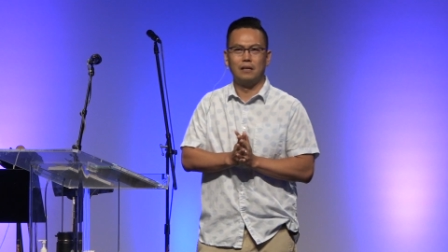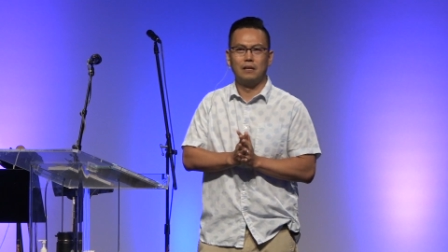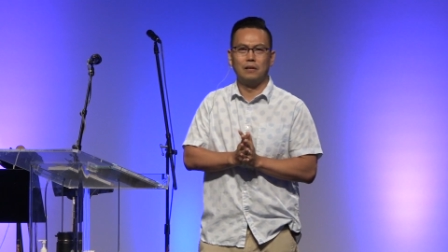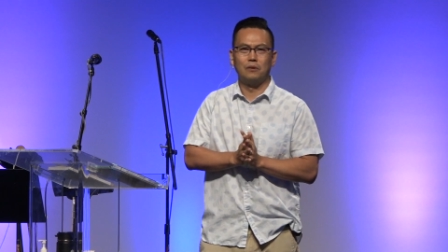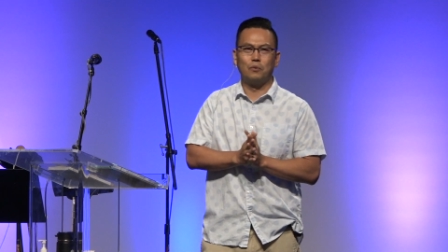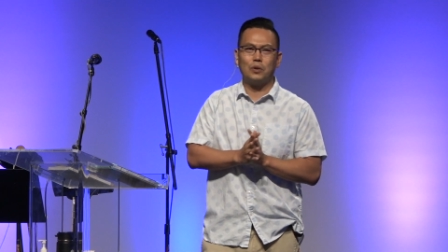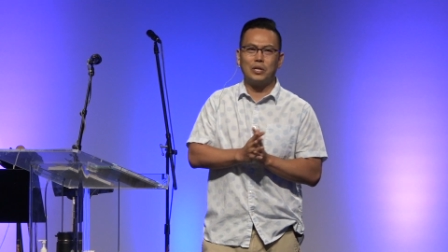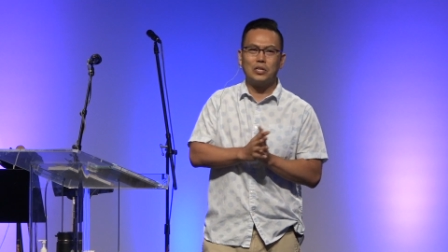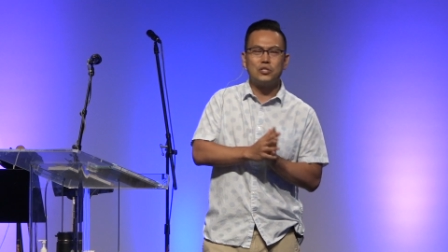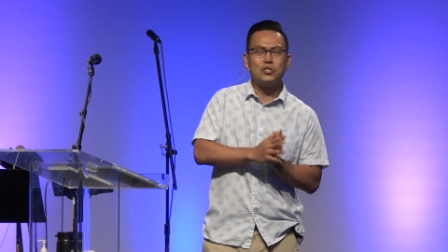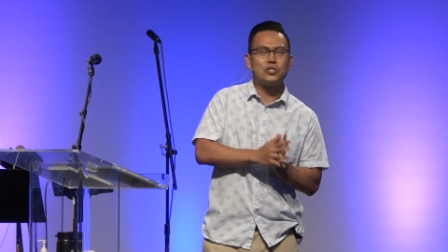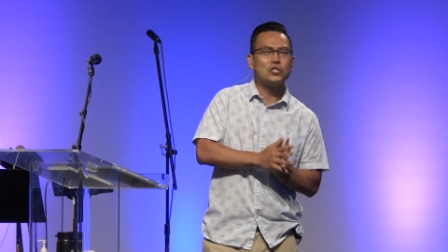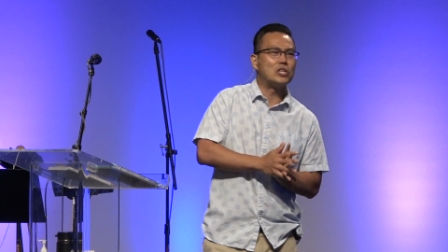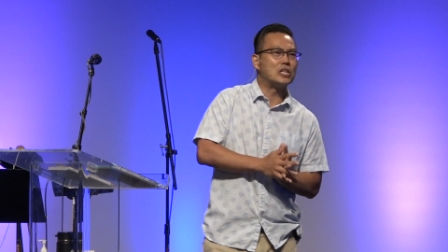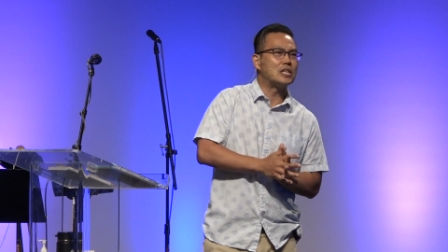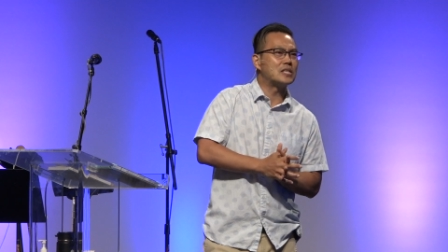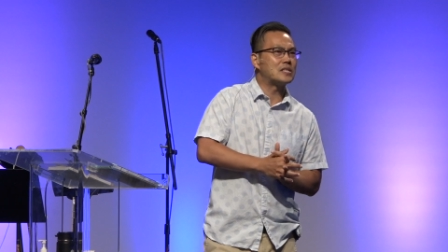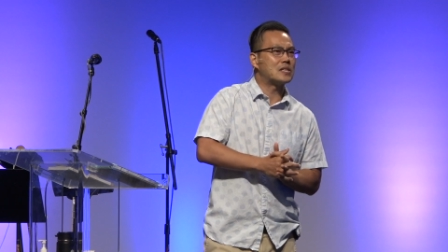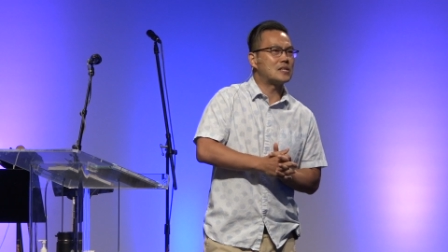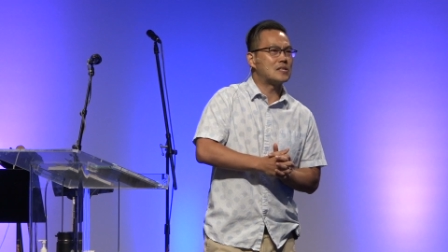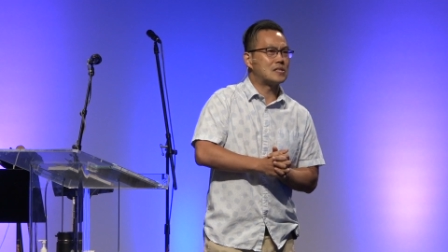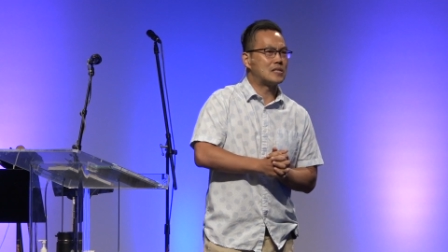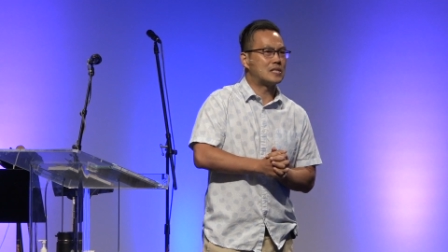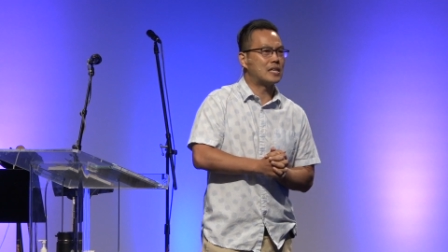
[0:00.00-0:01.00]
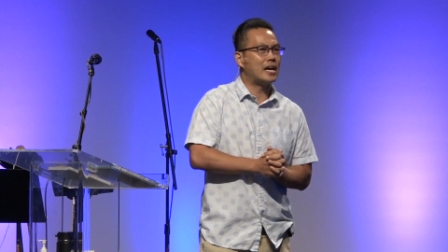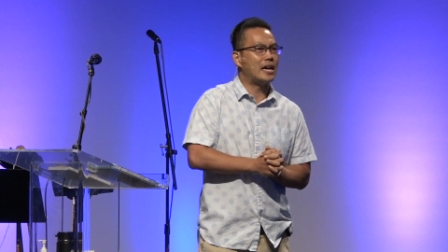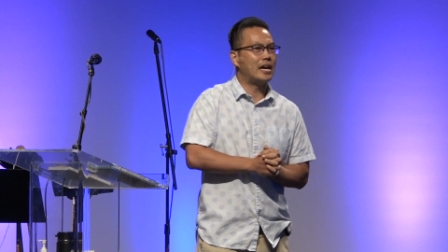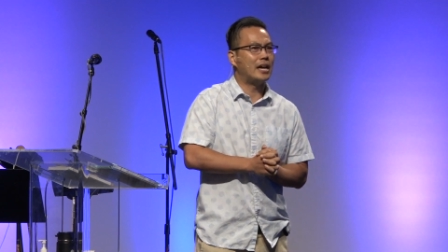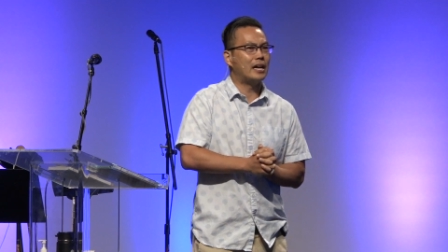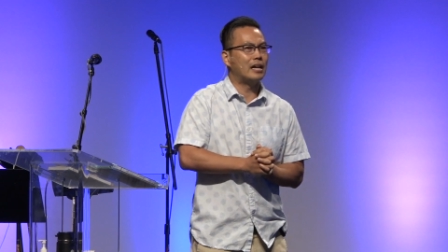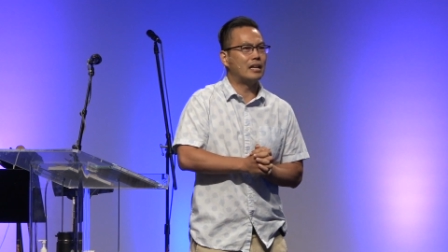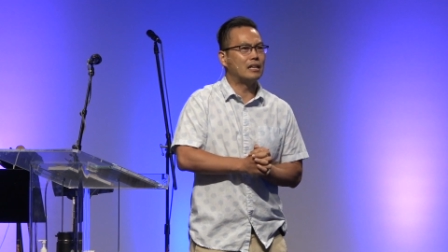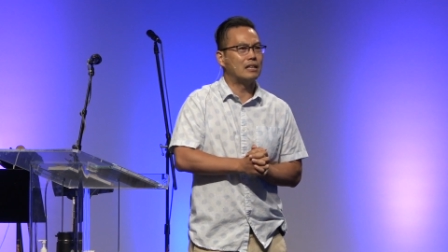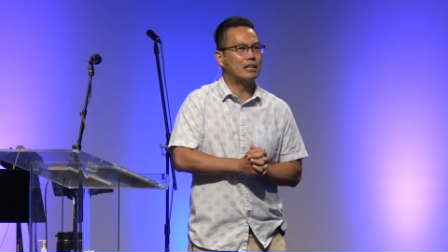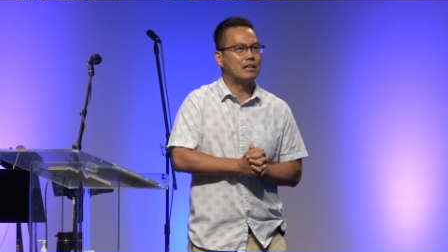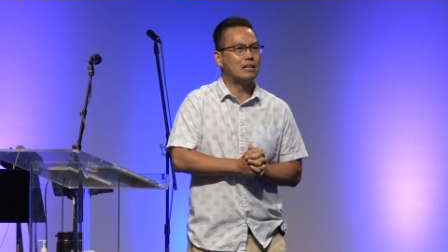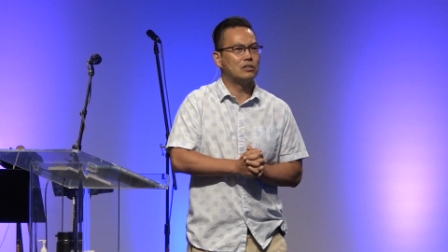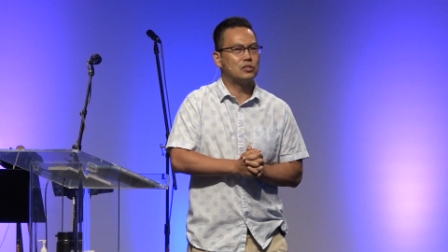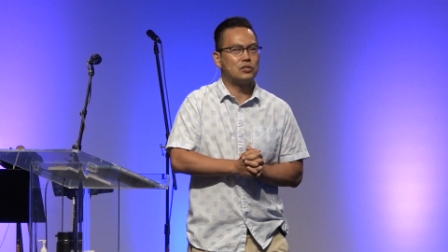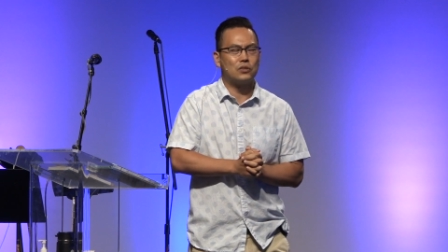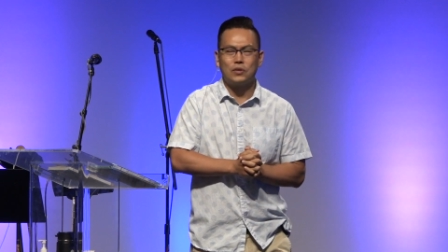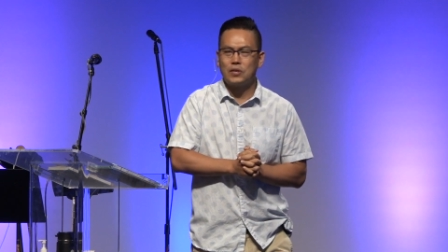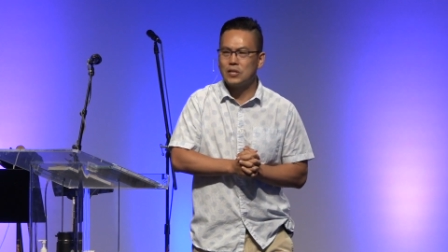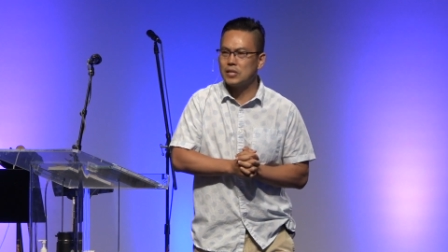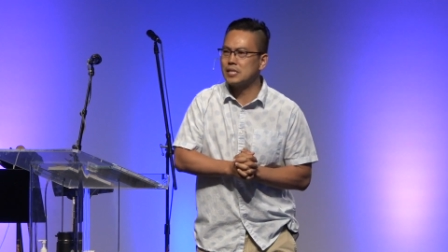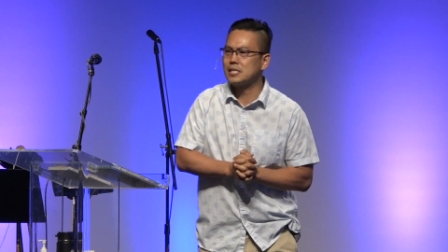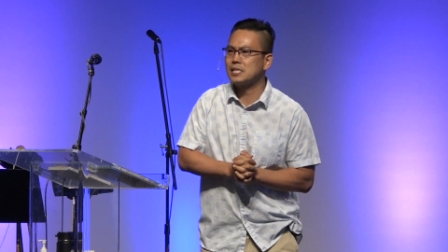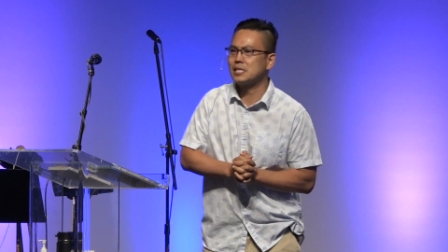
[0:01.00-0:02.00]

When Jesus said to his